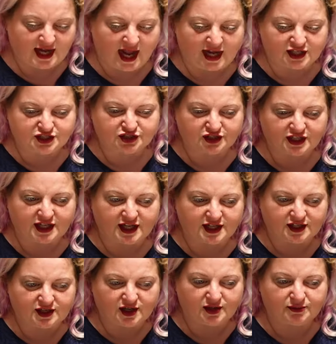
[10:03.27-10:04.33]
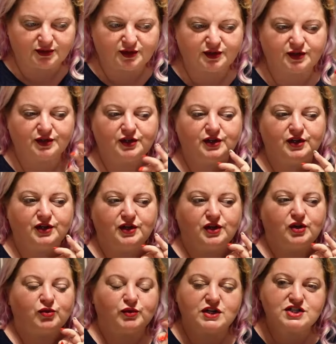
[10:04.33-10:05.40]
actually end up
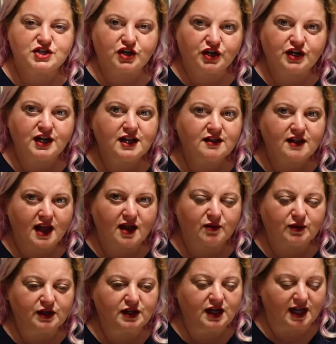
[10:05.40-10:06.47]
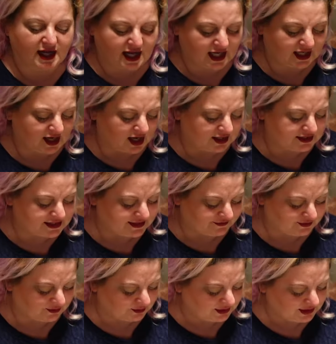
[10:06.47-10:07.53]
returning that one, and I got a
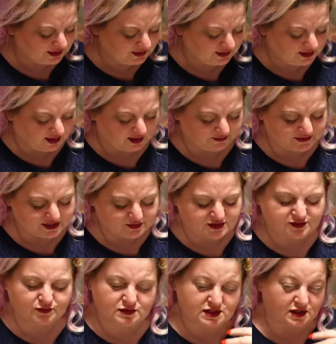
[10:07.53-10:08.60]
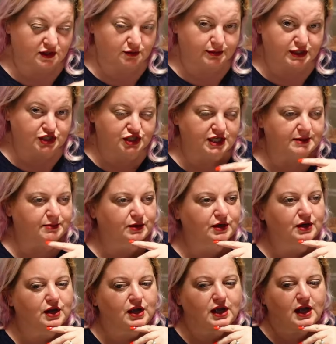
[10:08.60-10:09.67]
different one. This one was a little bit
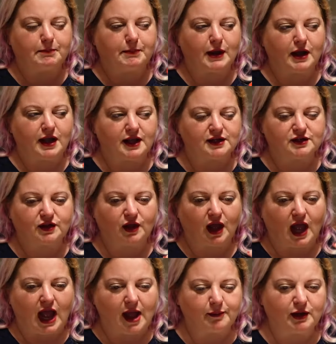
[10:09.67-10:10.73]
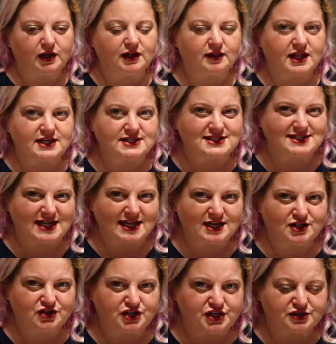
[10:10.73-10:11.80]
cheaper, but I'm going to let
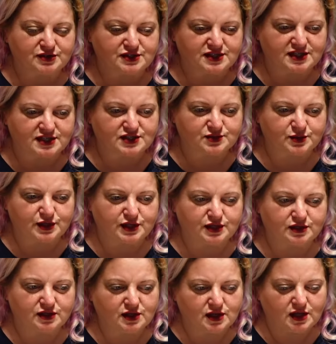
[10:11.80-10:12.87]
Xander use this one,